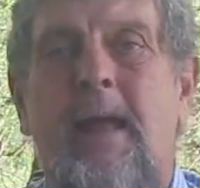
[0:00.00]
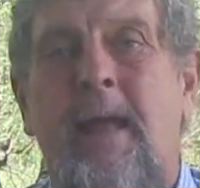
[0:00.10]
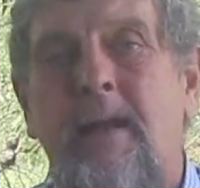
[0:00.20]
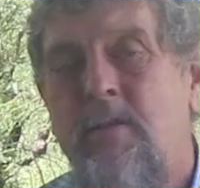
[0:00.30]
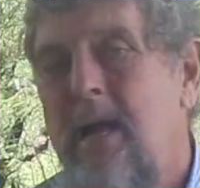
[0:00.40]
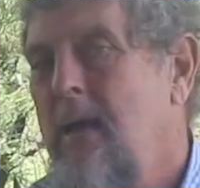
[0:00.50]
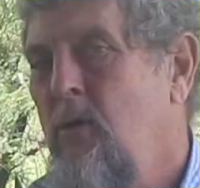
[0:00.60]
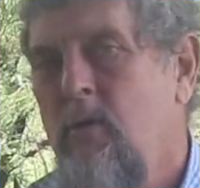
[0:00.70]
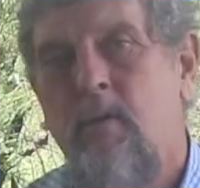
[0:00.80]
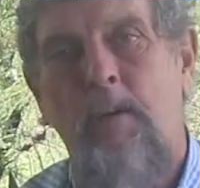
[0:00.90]
And not
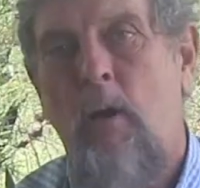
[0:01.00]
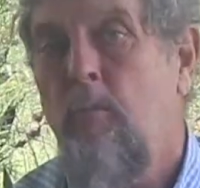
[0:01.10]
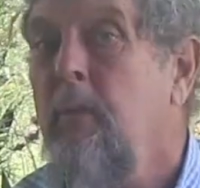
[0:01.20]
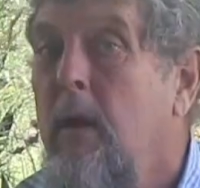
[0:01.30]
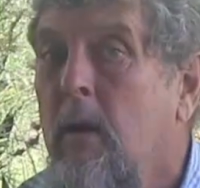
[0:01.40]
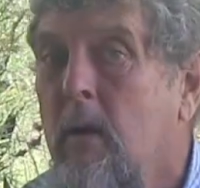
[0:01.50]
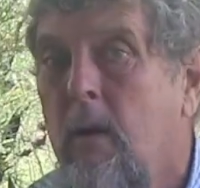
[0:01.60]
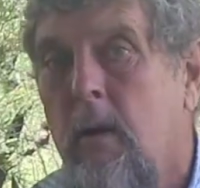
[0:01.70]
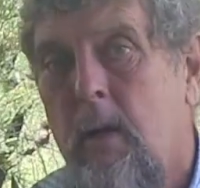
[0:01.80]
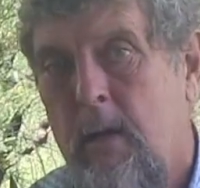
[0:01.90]
just about beer,
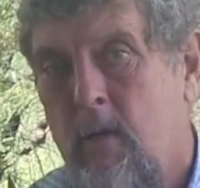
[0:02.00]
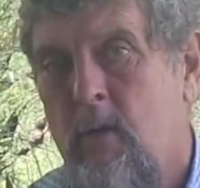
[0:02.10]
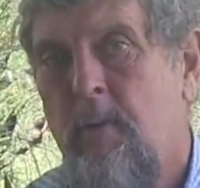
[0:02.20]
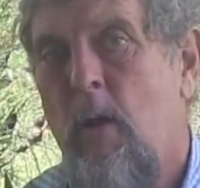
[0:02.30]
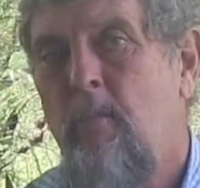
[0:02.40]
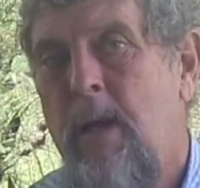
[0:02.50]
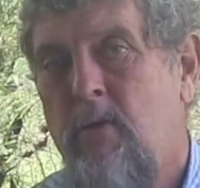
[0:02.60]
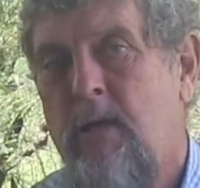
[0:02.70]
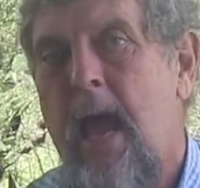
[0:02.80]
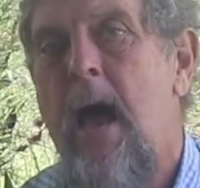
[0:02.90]
it's about
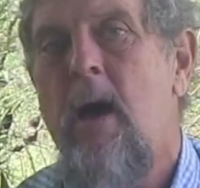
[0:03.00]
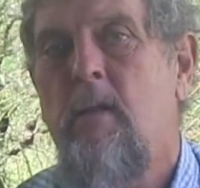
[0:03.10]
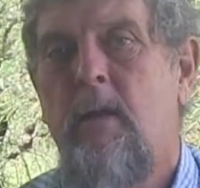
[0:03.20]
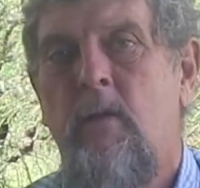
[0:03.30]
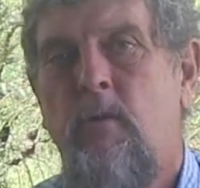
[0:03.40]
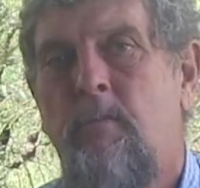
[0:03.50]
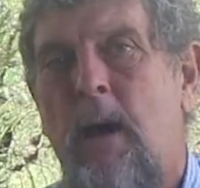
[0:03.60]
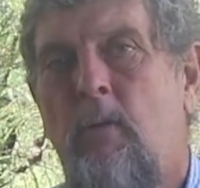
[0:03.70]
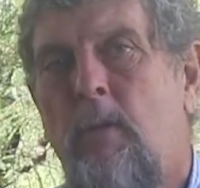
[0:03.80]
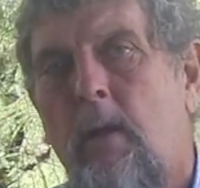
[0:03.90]
mezcal. It's
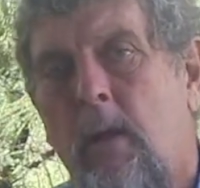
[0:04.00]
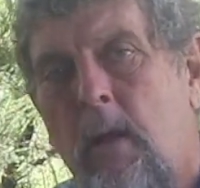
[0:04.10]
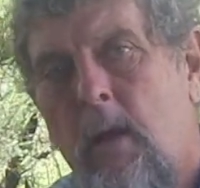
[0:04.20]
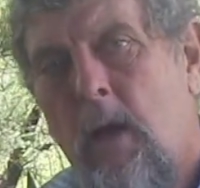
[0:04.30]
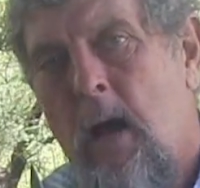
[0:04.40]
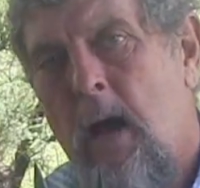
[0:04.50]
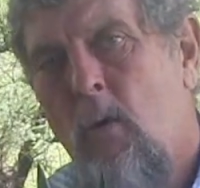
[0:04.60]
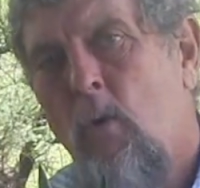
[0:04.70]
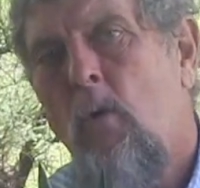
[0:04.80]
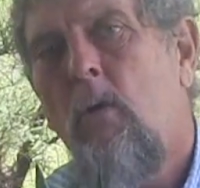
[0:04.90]
about
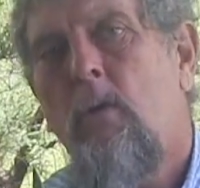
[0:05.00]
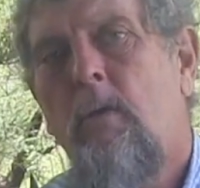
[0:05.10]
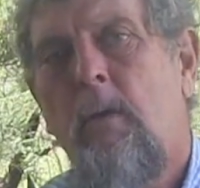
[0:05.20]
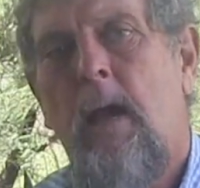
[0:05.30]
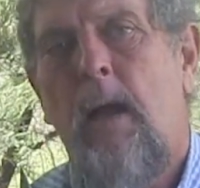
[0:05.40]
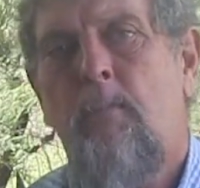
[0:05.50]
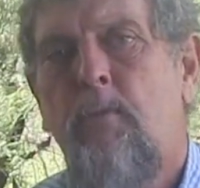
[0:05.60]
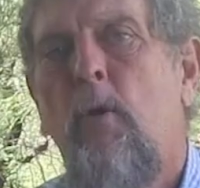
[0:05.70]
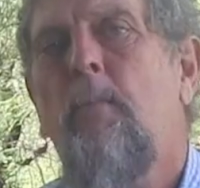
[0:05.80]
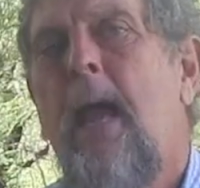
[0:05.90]
old
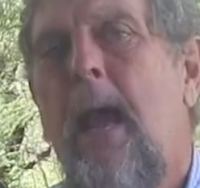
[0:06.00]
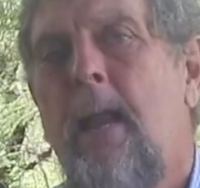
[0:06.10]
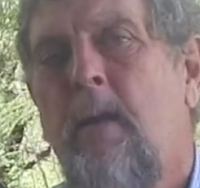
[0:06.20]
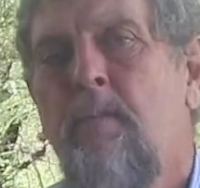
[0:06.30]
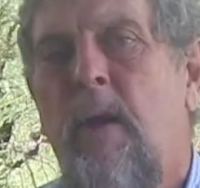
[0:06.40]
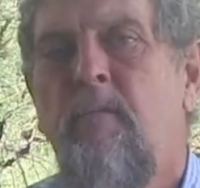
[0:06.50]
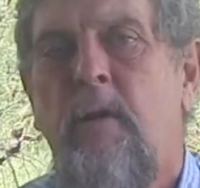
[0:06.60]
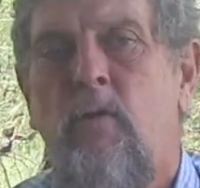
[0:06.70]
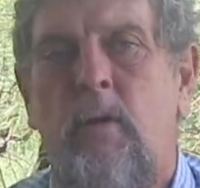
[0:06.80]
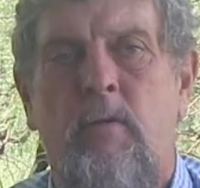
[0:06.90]
probiotic
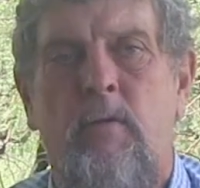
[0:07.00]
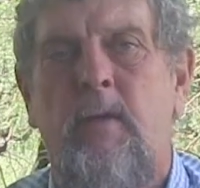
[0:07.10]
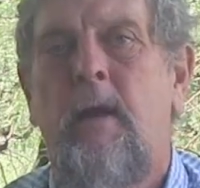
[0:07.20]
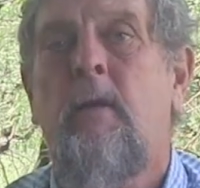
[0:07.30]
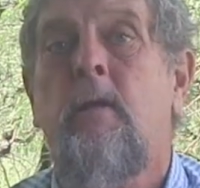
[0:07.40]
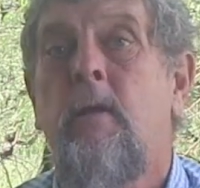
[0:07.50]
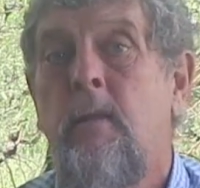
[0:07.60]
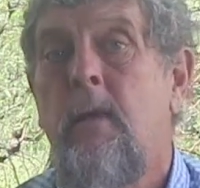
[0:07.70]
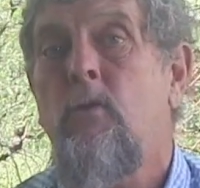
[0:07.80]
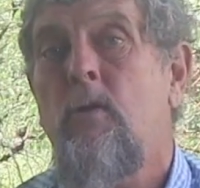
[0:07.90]
beverages that are
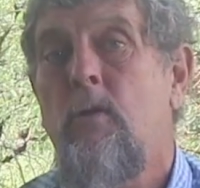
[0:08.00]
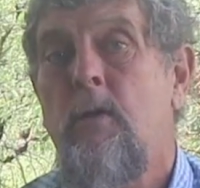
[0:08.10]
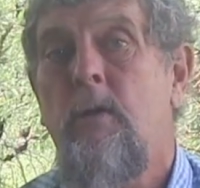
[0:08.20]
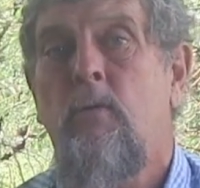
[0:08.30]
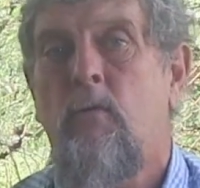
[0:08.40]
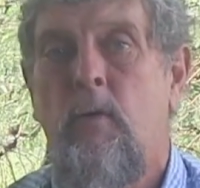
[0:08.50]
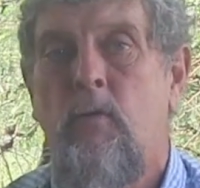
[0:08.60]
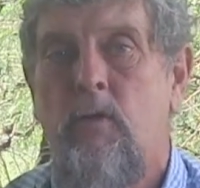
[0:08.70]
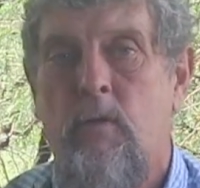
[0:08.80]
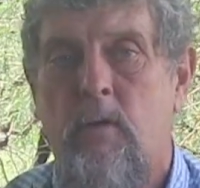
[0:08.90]
delicious and
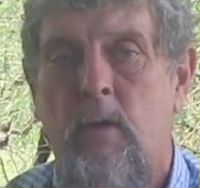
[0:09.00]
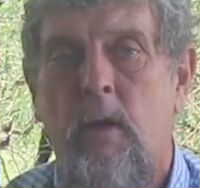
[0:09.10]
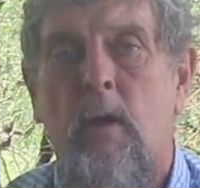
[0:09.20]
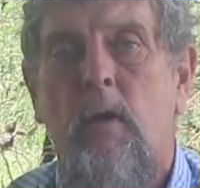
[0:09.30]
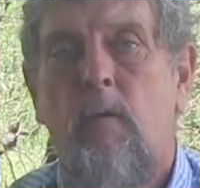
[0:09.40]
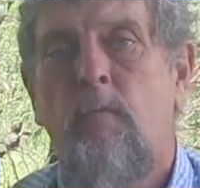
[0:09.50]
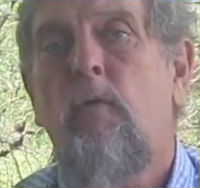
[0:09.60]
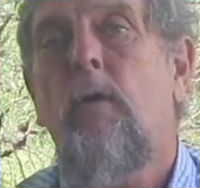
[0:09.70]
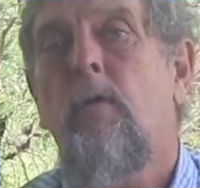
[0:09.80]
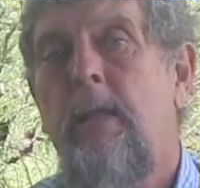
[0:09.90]
nutritious
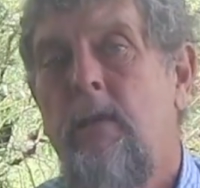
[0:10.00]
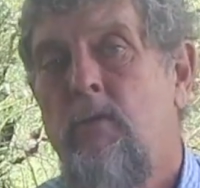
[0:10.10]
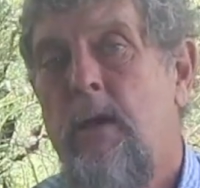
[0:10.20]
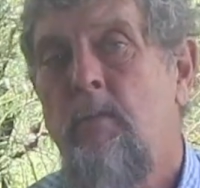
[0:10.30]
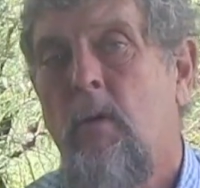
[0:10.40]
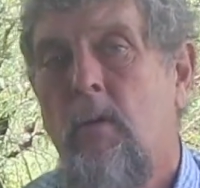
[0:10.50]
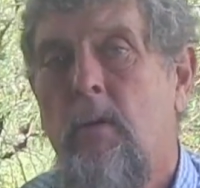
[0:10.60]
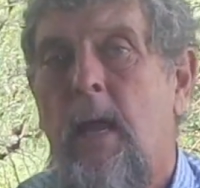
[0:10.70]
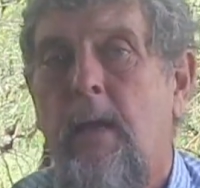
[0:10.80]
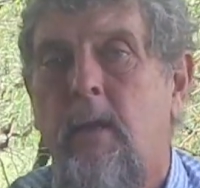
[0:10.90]
for you in the summer,
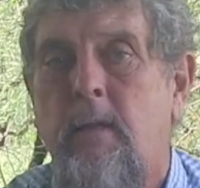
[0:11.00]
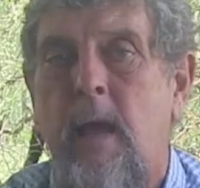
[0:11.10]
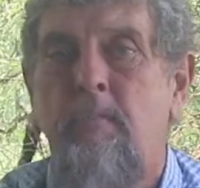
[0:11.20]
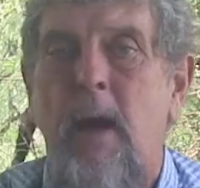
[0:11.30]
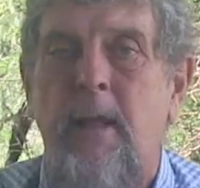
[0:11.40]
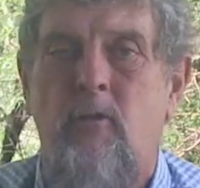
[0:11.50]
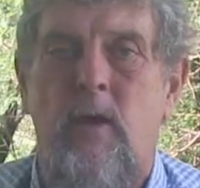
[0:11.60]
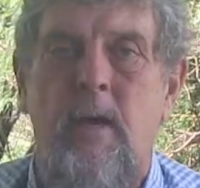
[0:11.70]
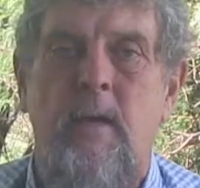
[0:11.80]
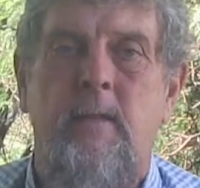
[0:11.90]
like
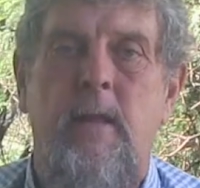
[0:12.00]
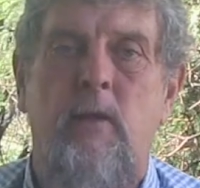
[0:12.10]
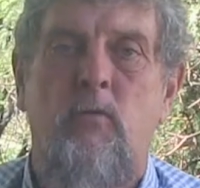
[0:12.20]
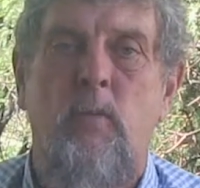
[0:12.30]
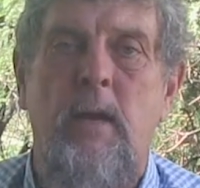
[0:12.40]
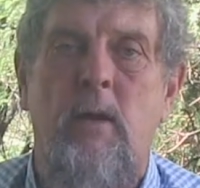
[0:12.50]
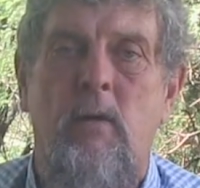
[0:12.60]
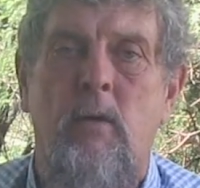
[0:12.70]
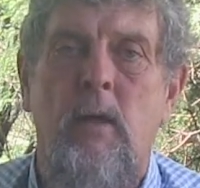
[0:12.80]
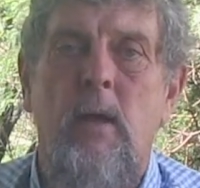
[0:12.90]
tepache and
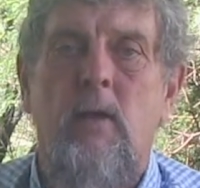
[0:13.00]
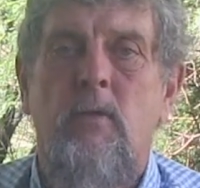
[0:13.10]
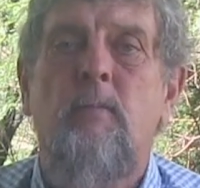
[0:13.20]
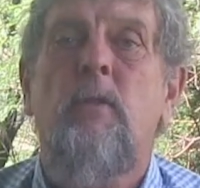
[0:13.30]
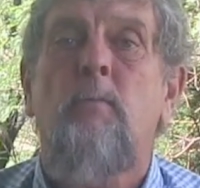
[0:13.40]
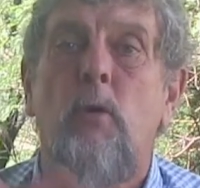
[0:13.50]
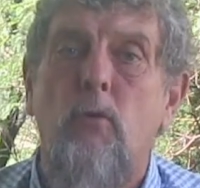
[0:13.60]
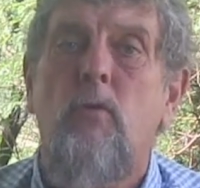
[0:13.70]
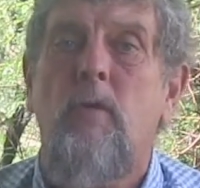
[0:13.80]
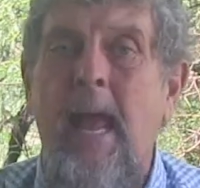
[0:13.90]
tezuino, some of the
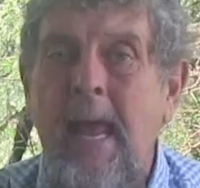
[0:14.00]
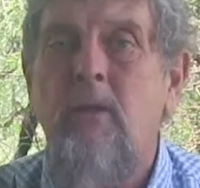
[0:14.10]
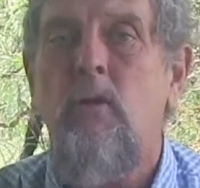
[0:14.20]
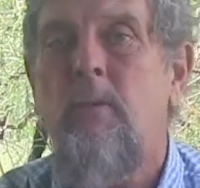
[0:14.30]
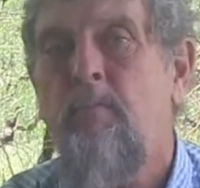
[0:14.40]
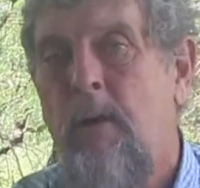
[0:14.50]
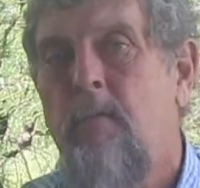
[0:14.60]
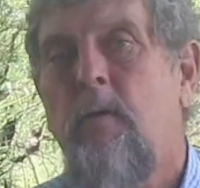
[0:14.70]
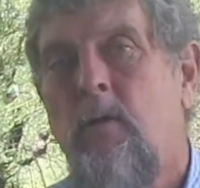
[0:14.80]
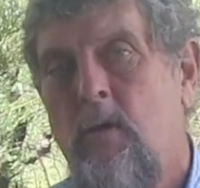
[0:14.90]
most ancient
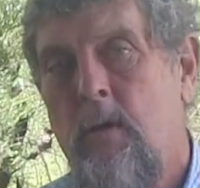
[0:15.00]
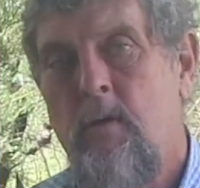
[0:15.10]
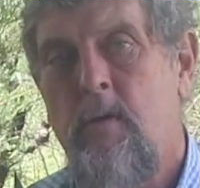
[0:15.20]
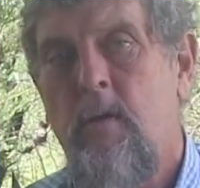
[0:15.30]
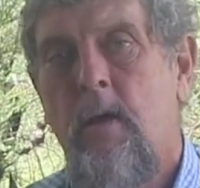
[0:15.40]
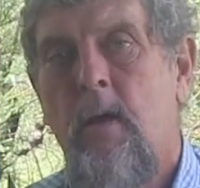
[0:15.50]
beverages